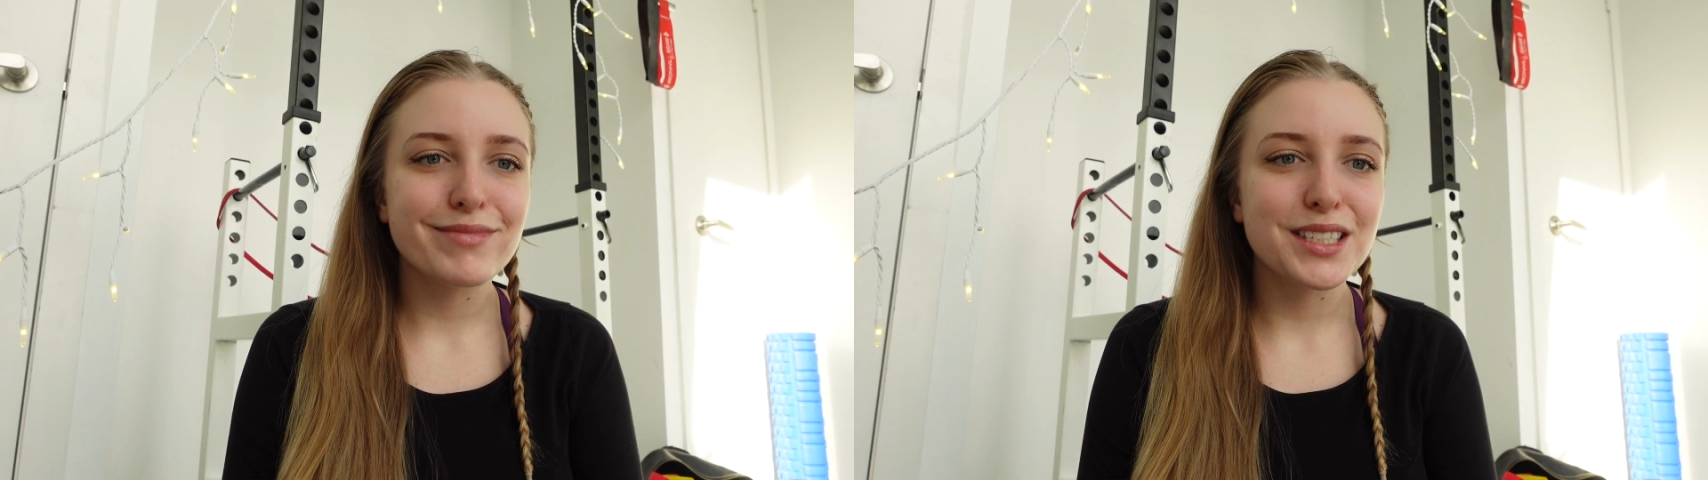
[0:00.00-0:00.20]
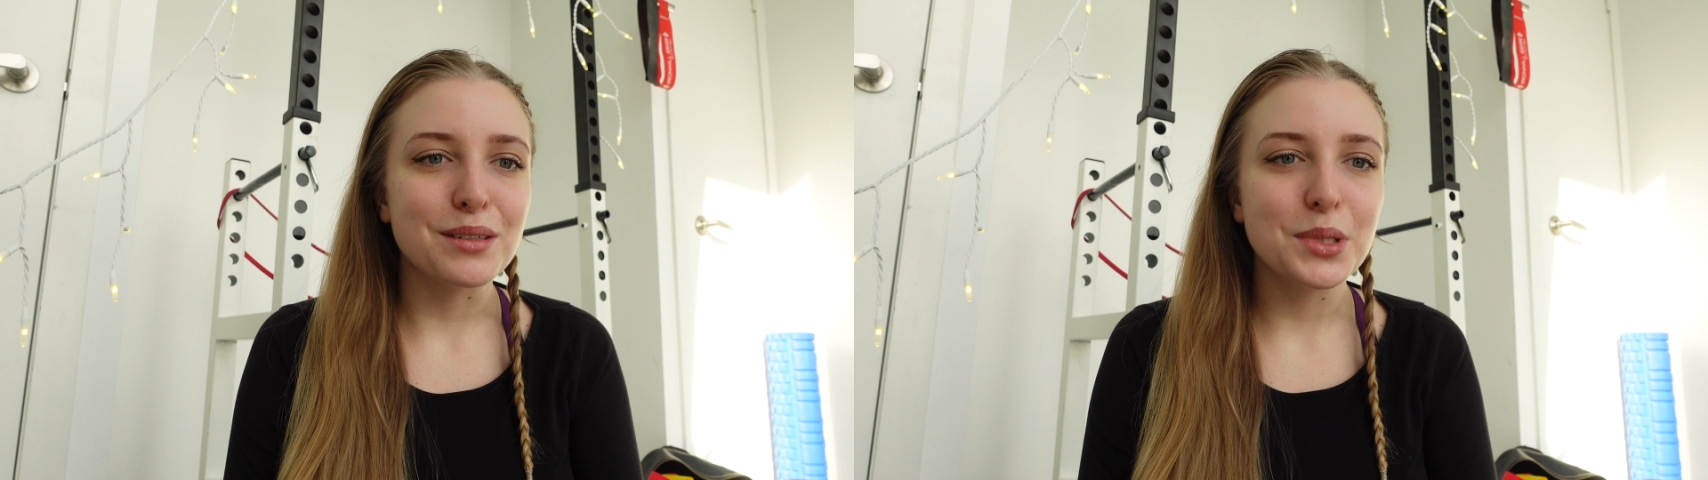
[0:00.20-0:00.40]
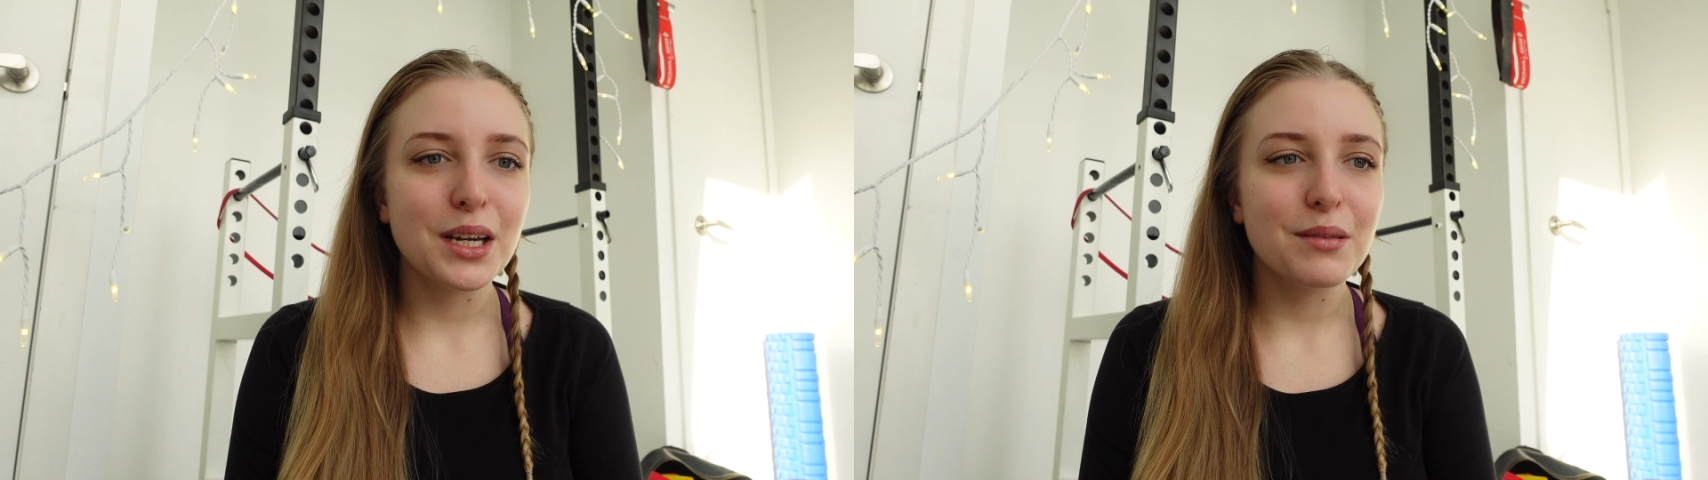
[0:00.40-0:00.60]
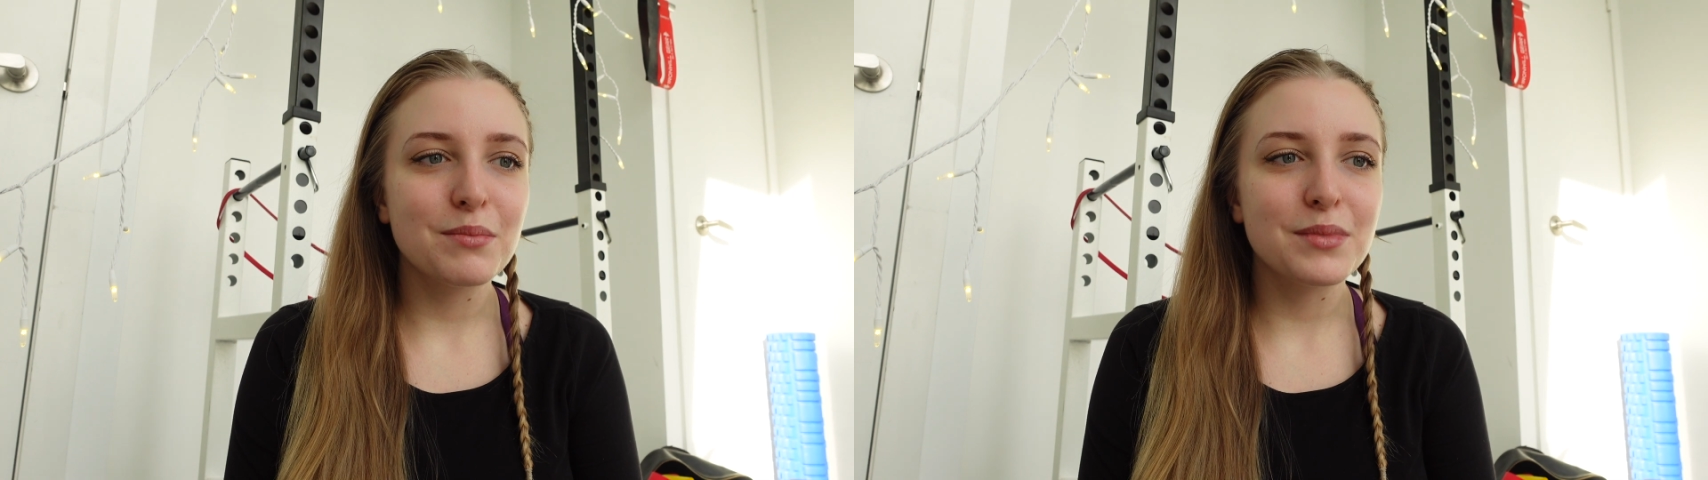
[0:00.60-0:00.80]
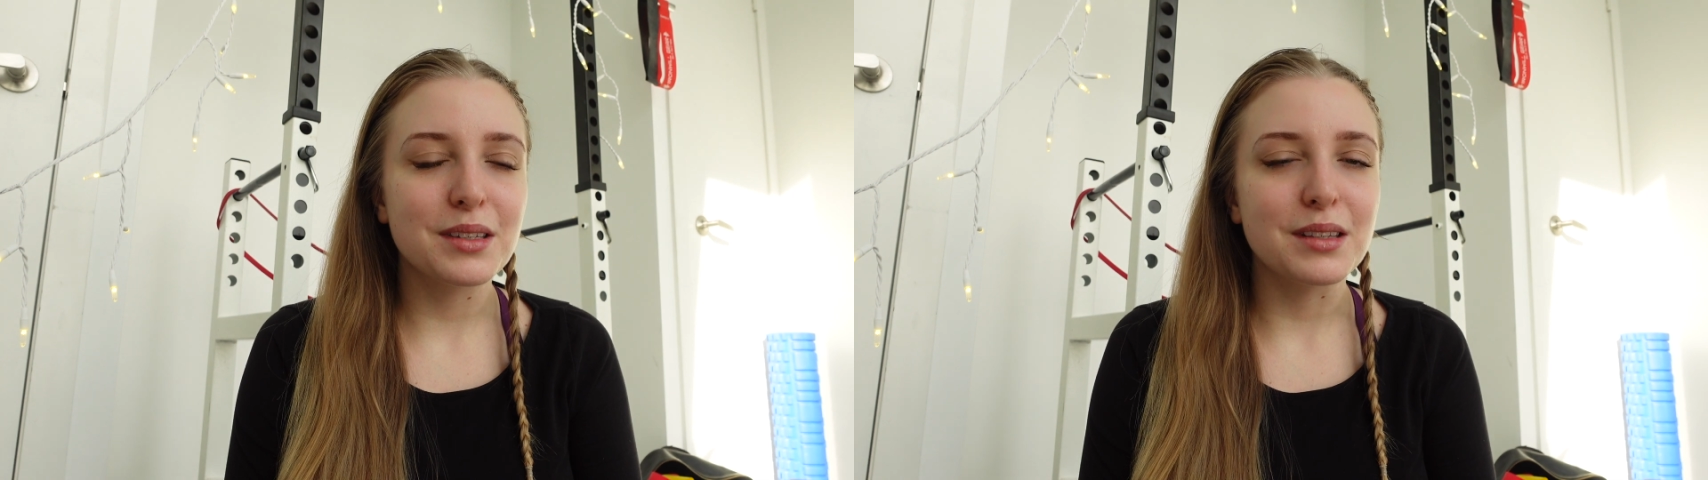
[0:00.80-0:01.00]

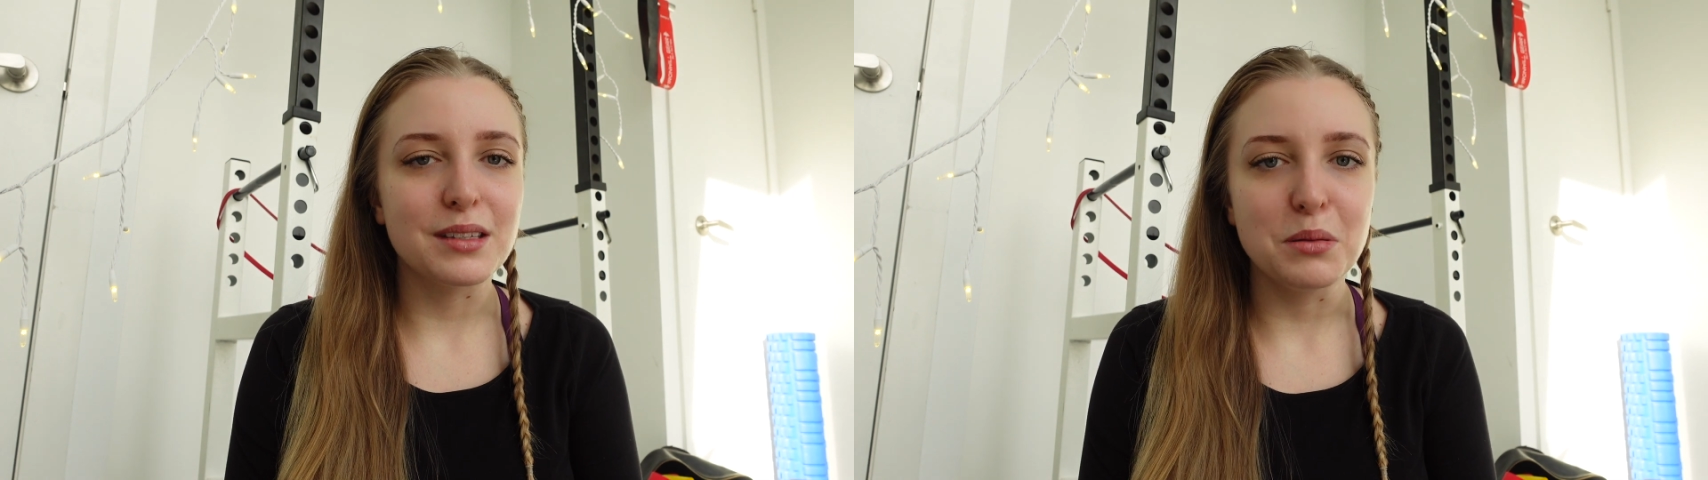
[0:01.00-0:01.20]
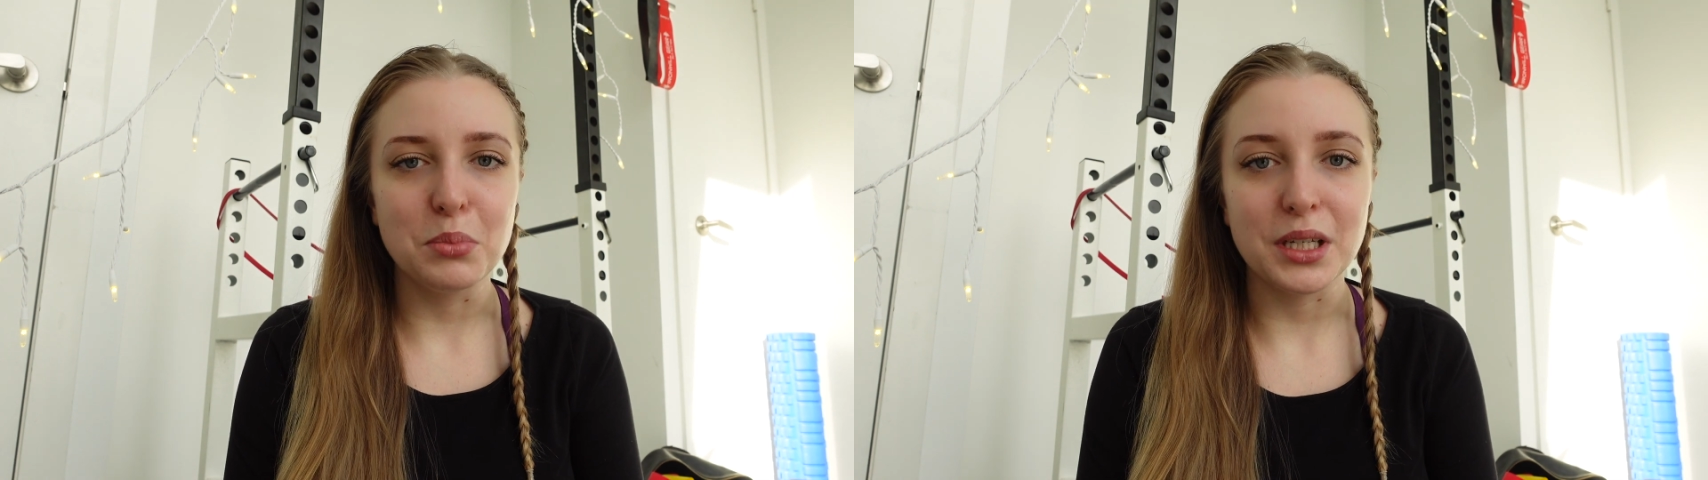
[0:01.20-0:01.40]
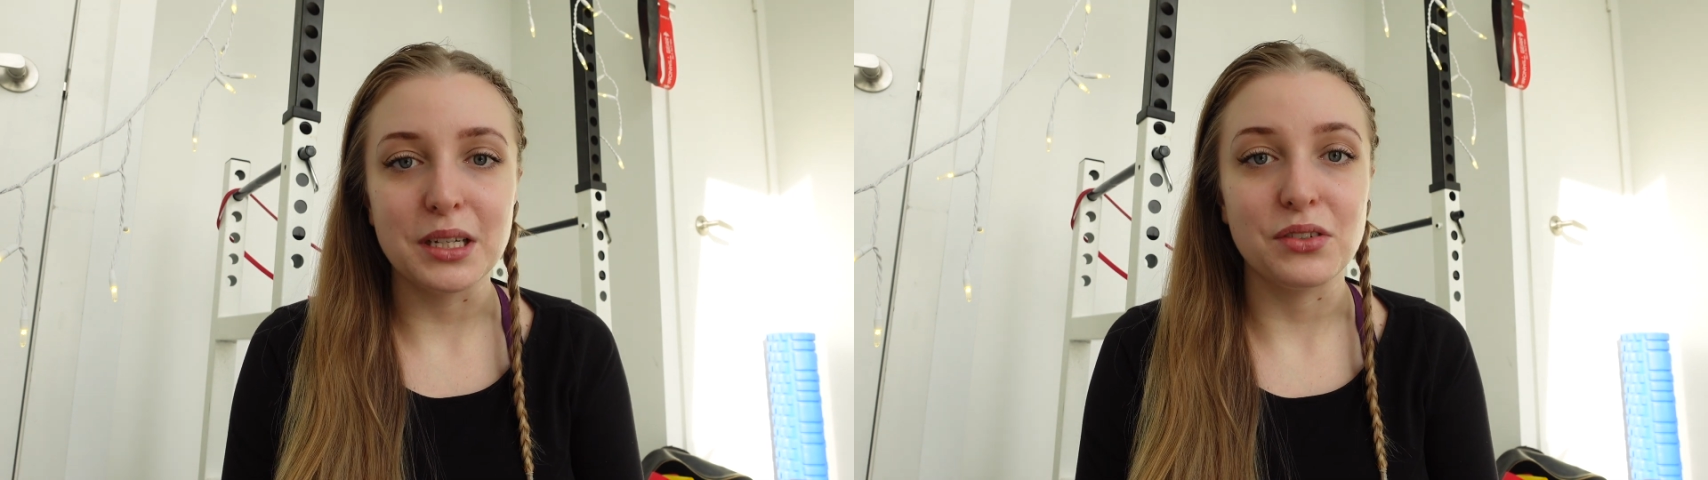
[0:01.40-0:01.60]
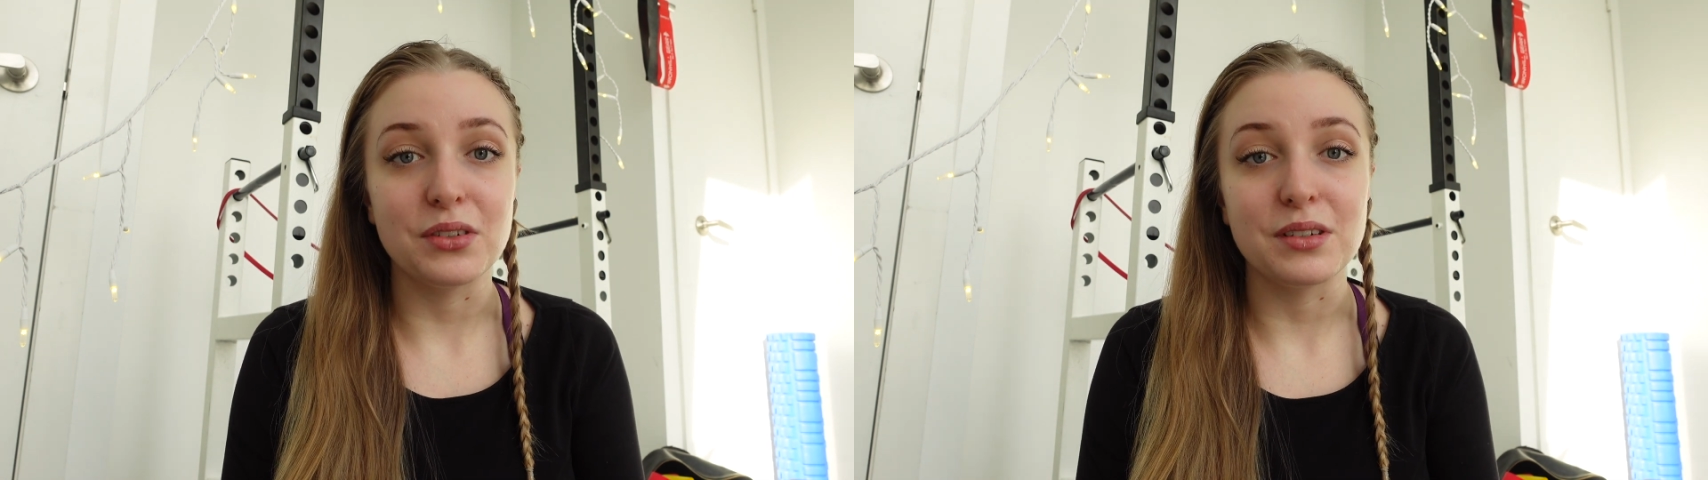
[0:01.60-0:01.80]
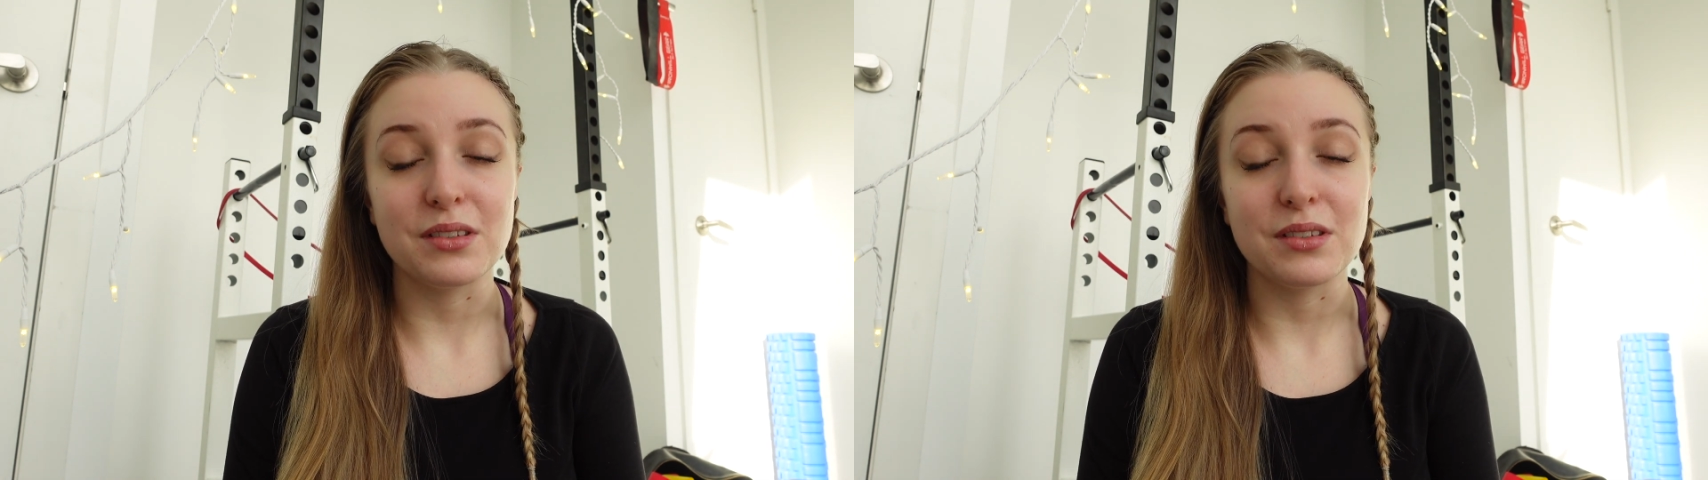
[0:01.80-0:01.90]
sometimes the simple answer